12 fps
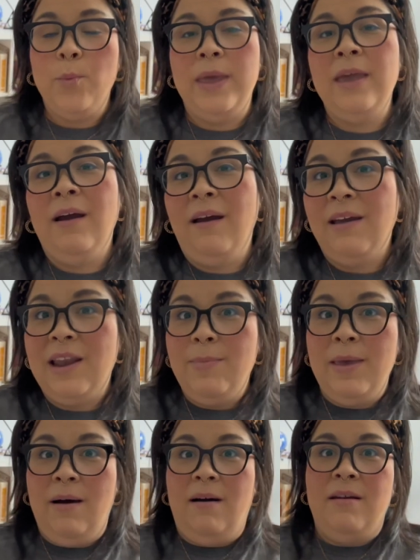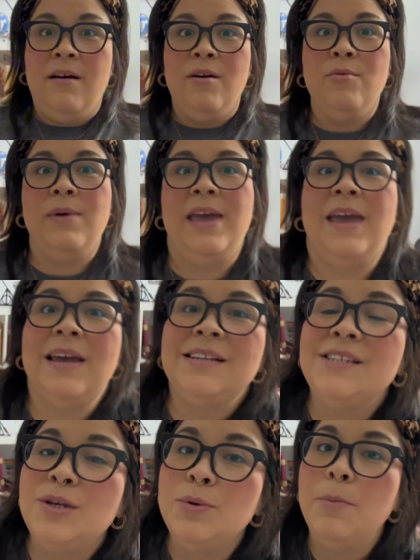we are going to be on our way
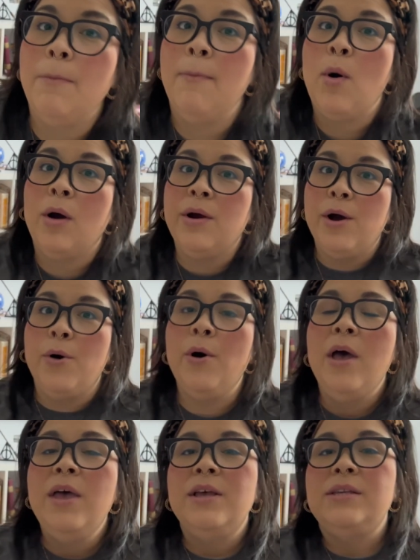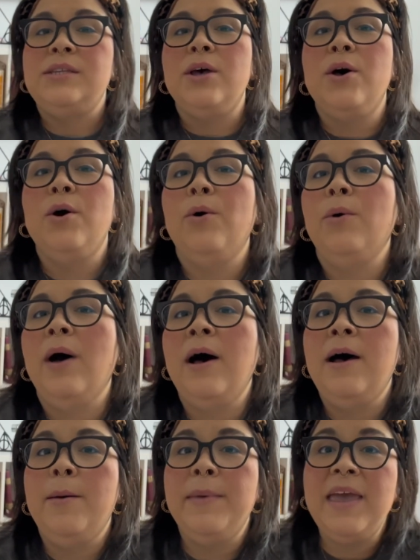tomorrow. So,
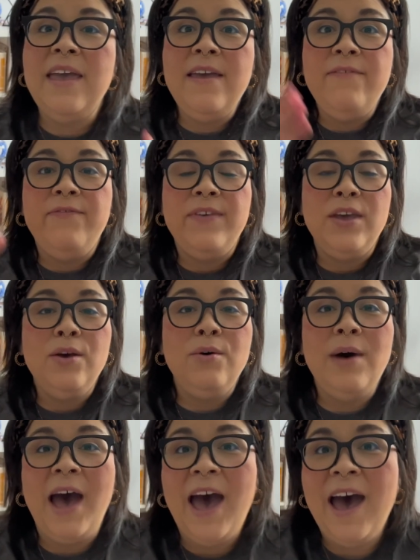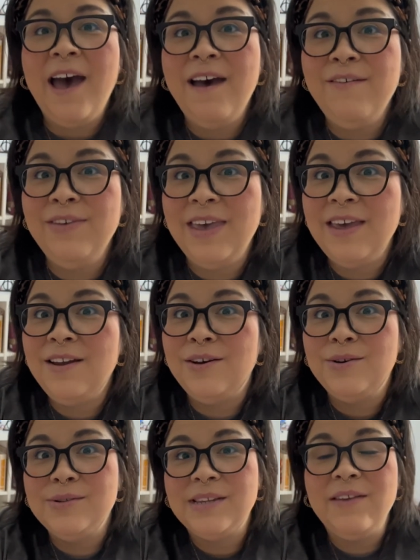if you have
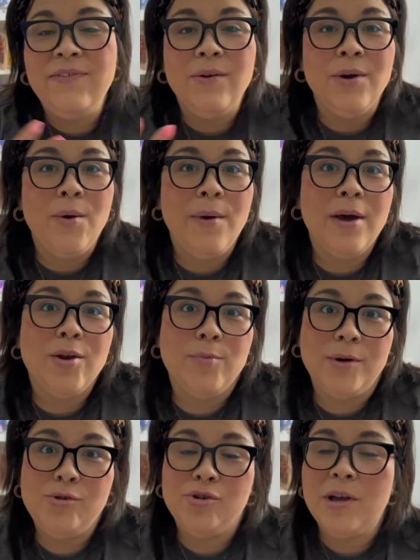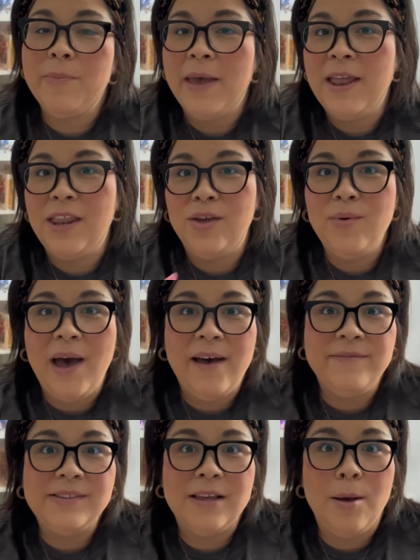kiddos, if you are going on a road trip and you
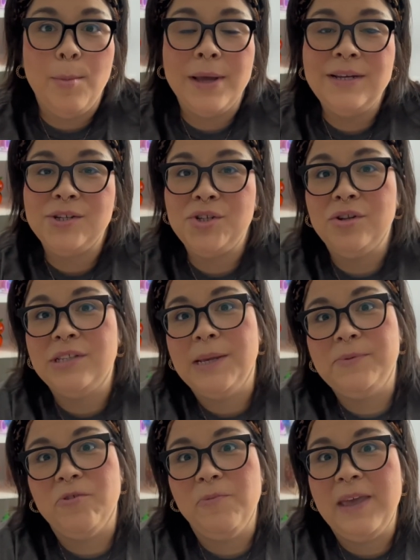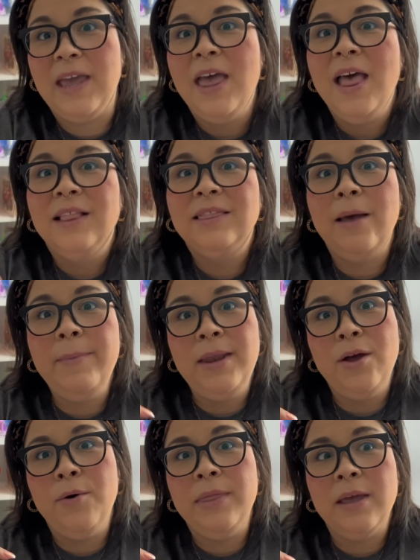have some additional tips for me, let me
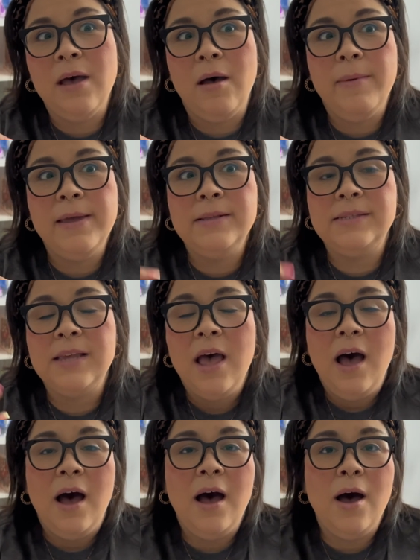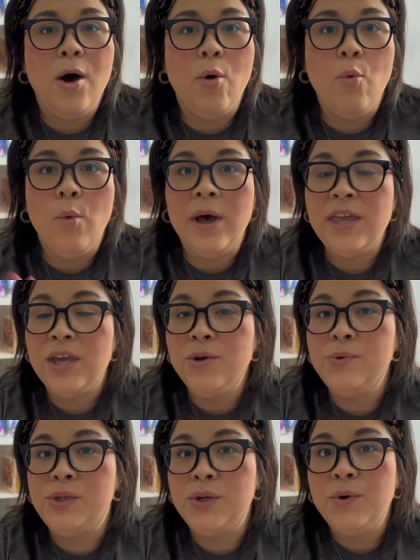know in the comments, what
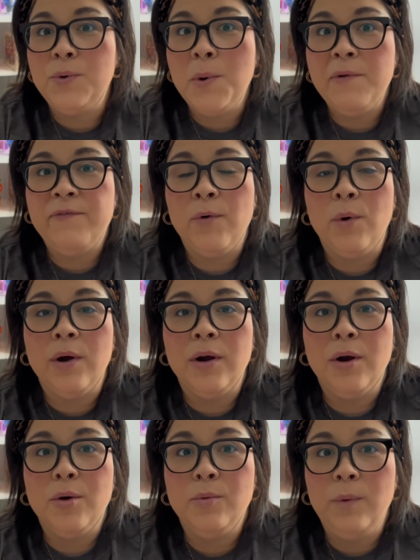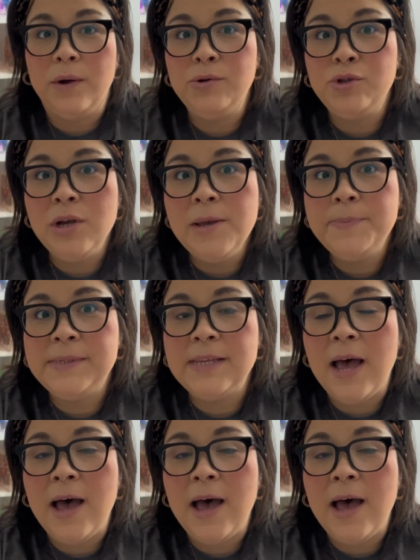you do for road trips,